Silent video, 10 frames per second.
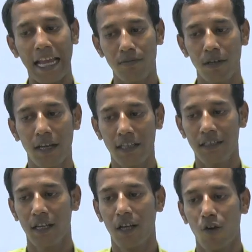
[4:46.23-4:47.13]
well as
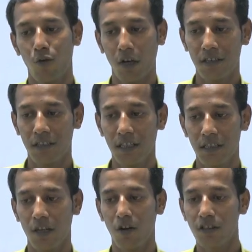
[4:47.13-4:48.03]
fastest
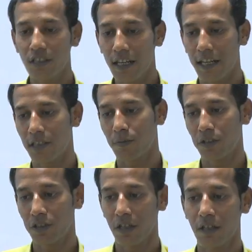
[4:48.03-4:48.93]
logical
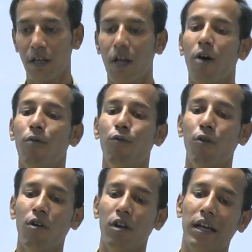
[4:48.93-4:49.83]
expression
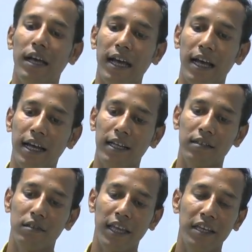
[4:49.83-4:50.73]
for
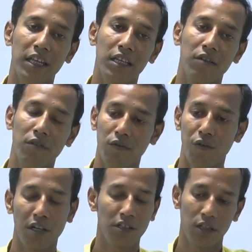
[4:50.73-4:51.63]
any given
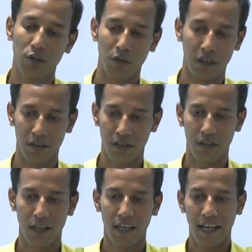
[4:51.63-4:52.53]
function to it.
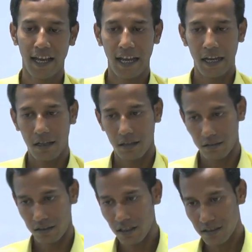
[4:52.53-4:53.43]

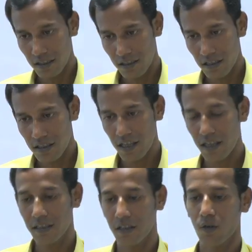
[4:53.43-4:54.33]
This
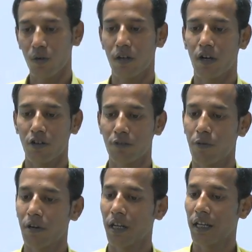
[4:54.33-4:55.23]
synthesize your
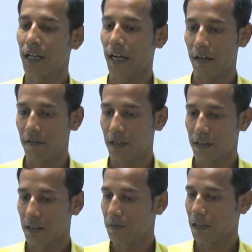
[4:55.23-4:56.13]
corresponding hardware
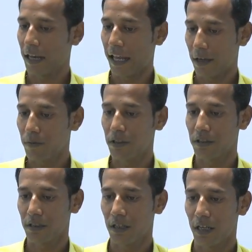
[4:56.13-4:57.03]
description language
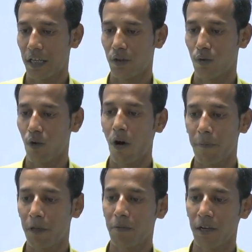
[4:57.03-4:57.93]
into
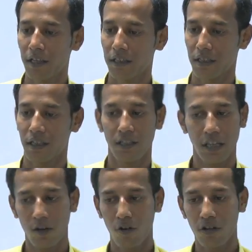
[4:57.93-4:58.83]
optimized,
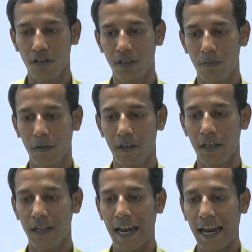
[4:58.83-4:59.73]
technology dependent
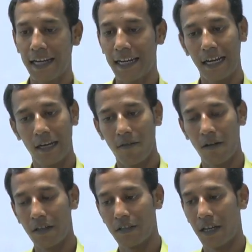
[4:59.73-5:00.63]
and gate level
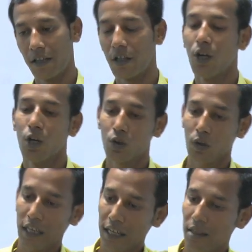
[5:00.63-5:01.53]
design. So
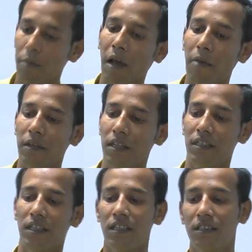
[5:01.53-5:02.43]
here the primary
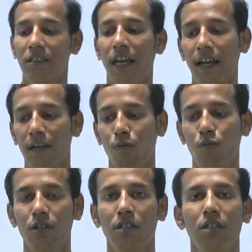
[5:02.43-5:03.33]
thing is that,
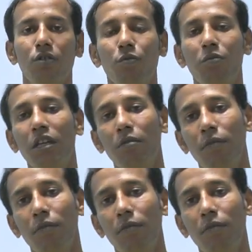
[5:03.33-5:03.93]
what do you mean by